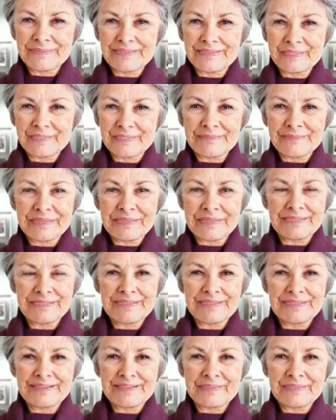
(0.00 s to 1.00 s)
Each
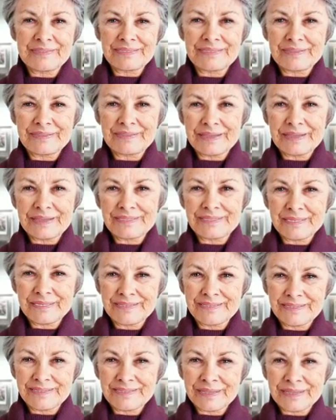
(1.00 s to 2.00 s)
pregnancy is different
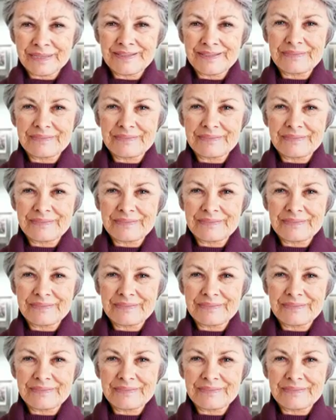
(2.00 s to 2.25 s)
and even